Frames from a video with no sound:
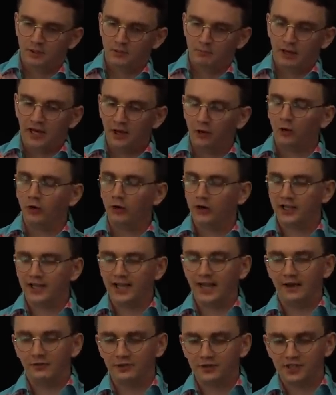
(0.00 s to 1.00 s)
By all
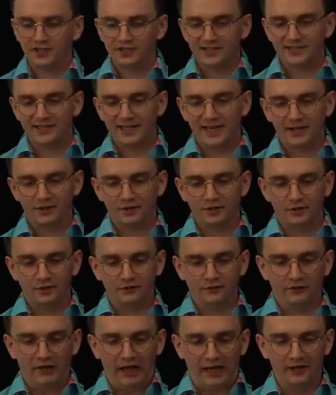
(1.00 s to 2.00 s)
accounts, this attack should
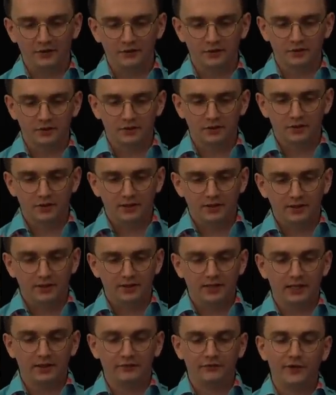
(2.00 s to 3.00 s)
have failed,
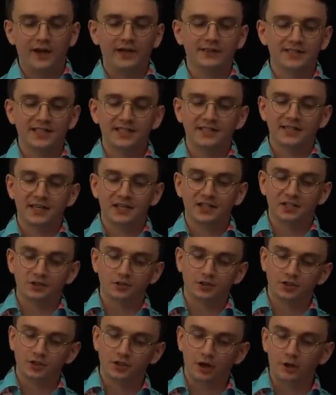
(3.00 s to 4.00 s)
yet the fact it
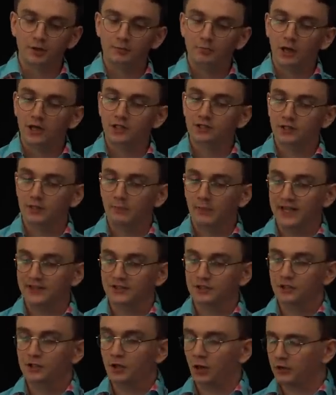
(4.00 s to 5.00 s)
didn't showed both the
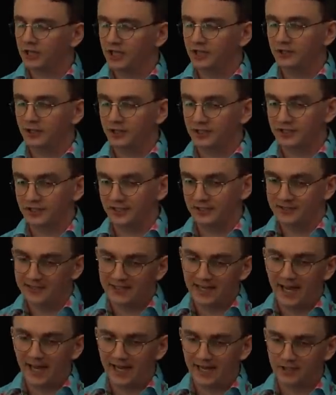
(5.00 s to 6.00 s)
men's doggedness and
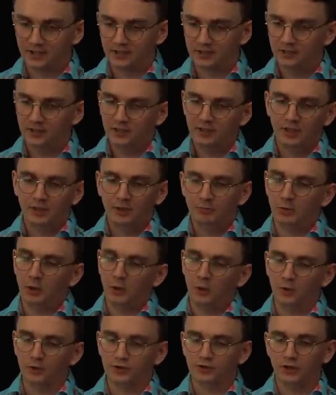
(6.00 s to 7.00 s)
dash, but
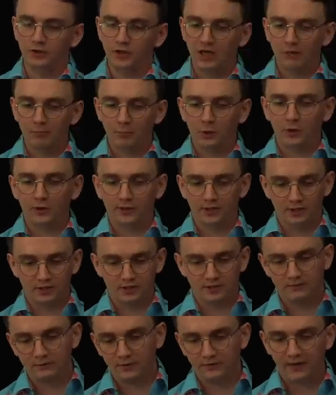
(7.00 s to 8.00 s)
also the
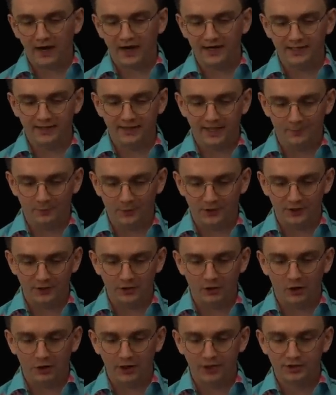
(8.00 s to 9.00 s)
importance of providing them with the
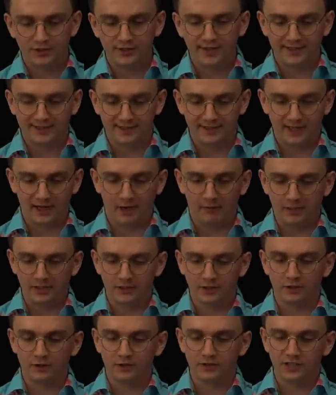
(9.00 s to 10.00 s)
knowledge necessary
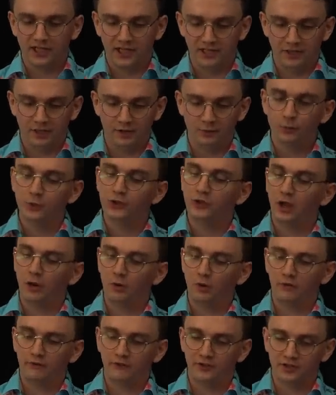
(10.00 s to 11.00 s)
to continue with
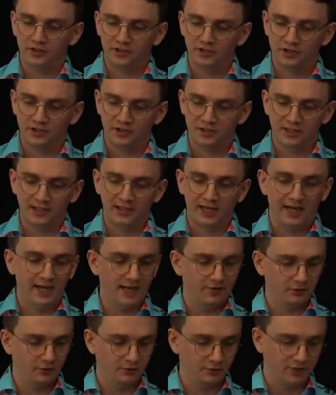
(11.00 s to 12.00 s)
no officers to
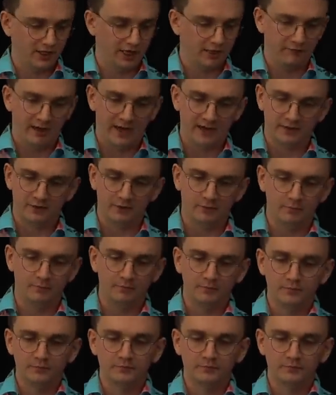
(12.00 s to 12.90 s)
guide or direct them.